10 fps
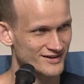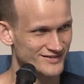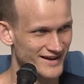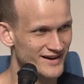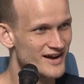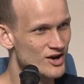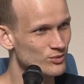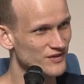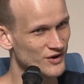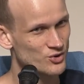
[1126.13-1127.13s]
And like
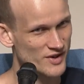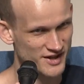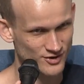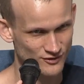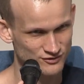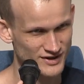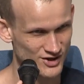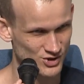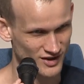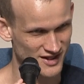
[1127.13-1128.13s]
with acoustic
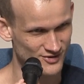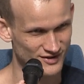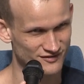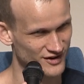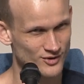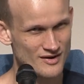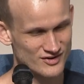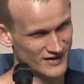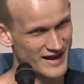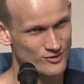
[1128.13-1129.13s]
reflections, you could figure
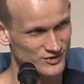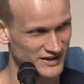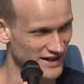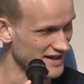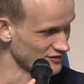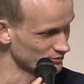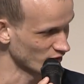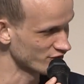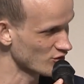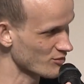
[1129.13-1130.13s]
everything out with
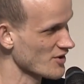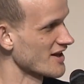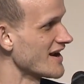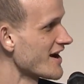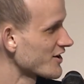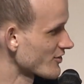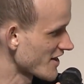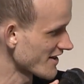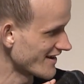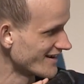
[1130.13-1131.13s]
87.4%
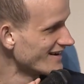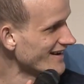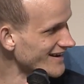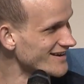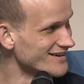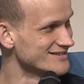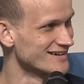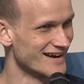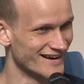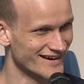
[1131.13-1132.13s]
accuracy. And
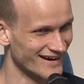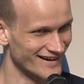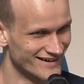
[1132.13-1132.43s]
like,